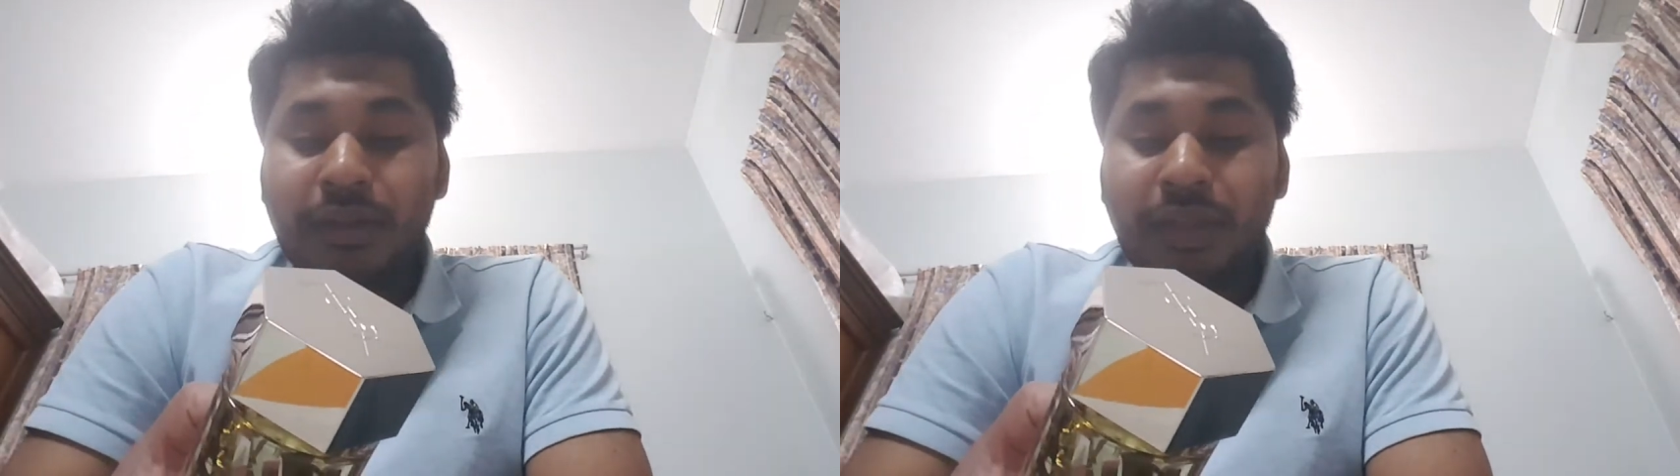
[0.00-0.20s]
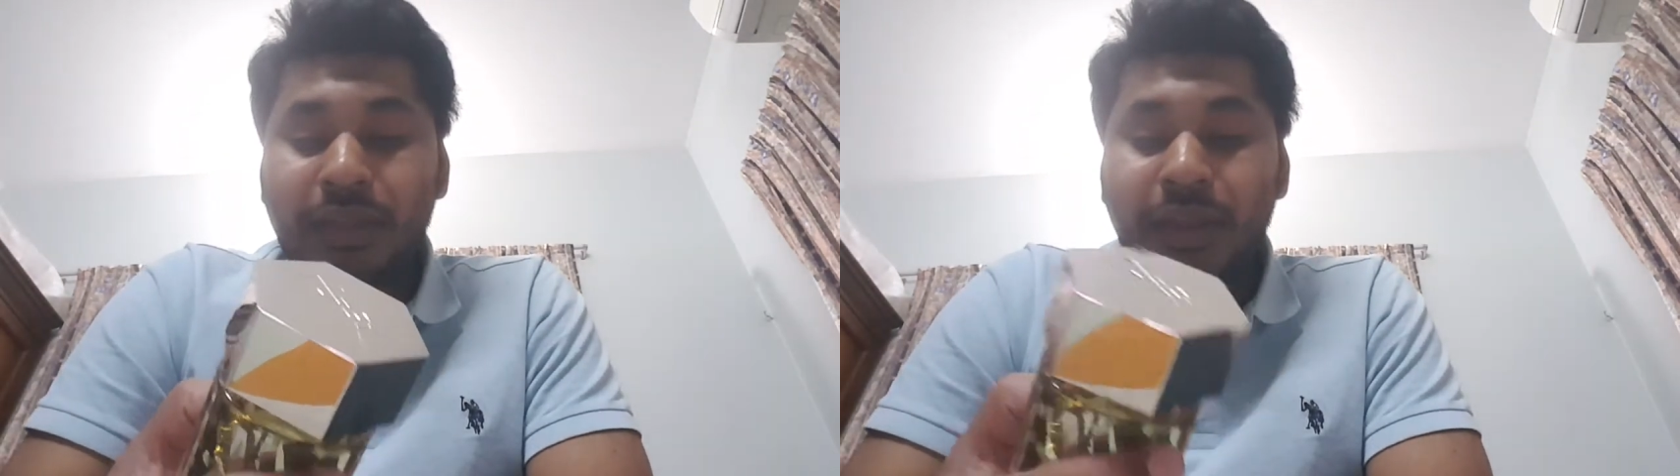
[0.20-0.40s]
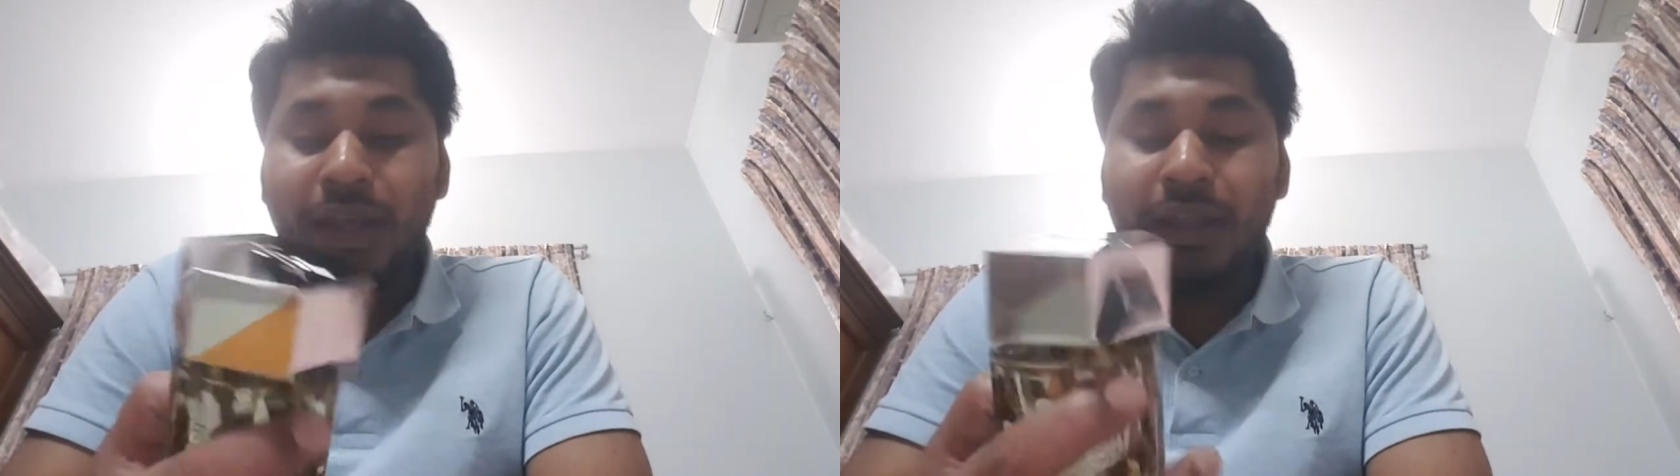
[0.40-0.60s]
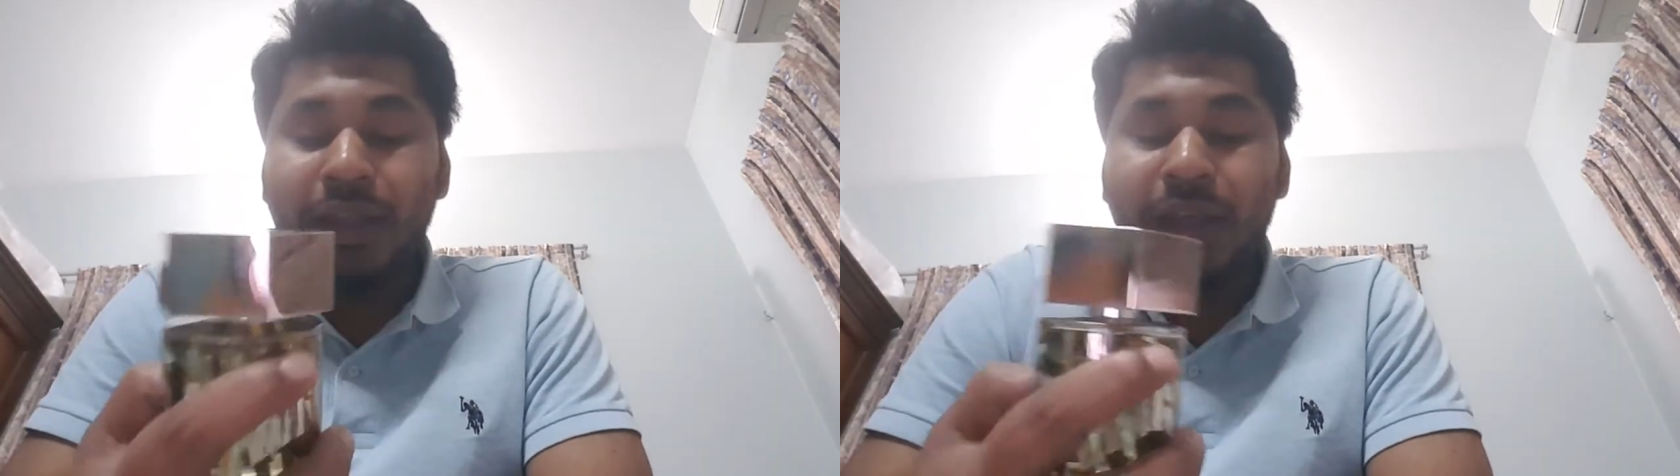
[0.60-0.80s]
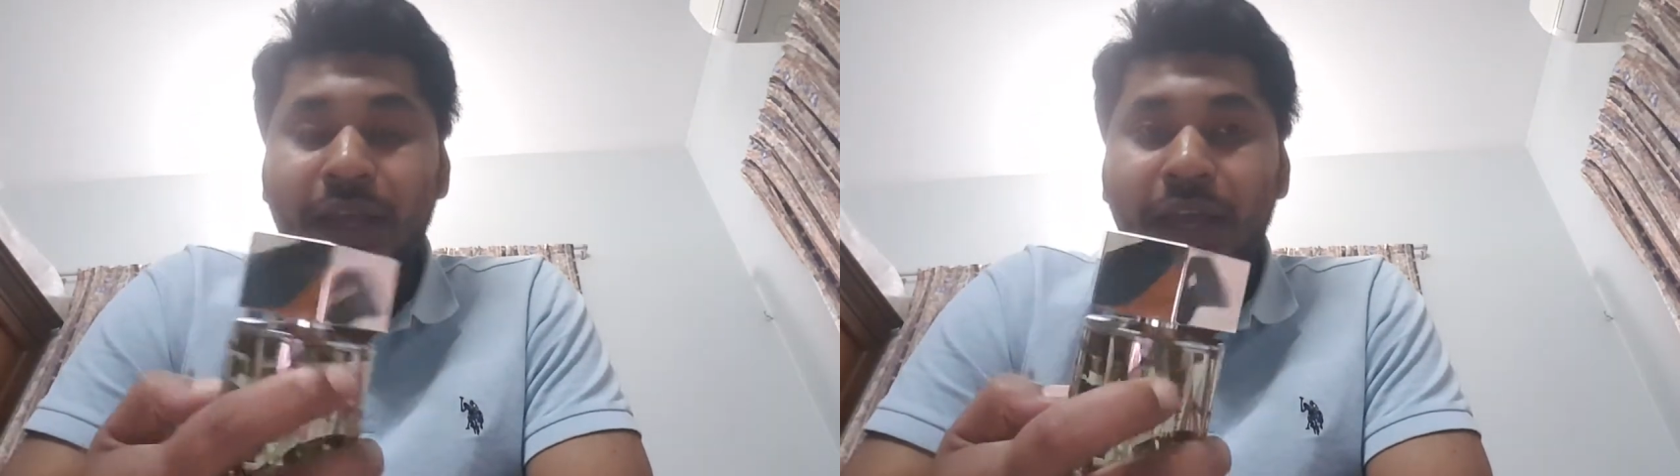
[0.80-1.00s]
they said like
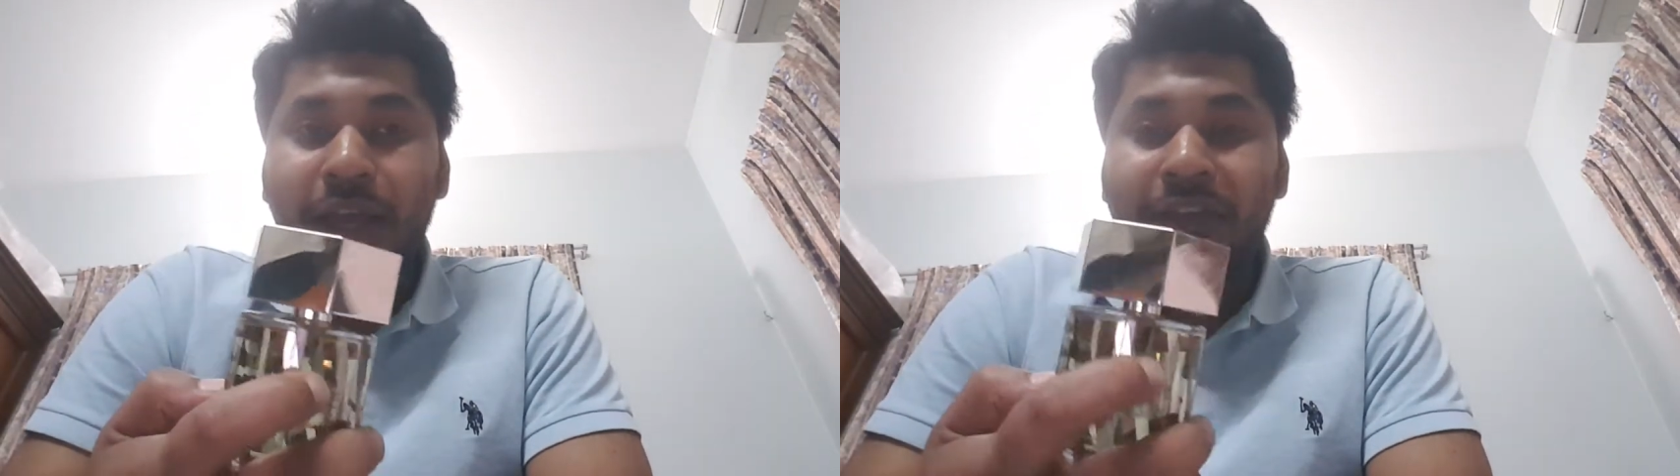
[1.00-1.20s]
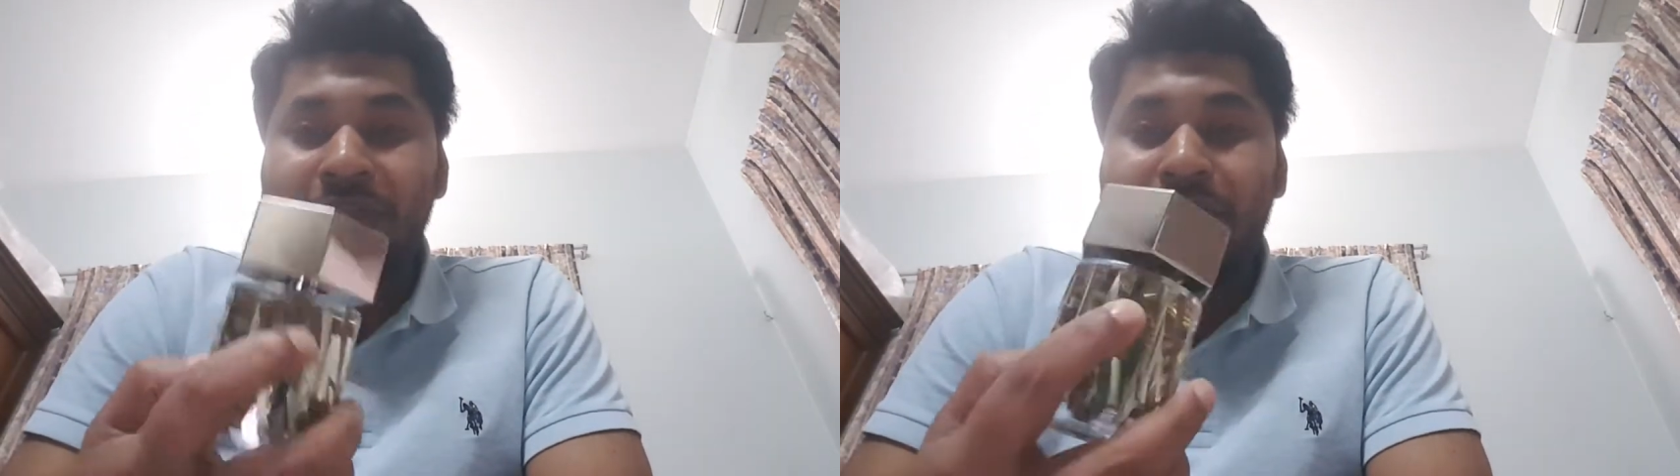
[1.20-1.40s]
they have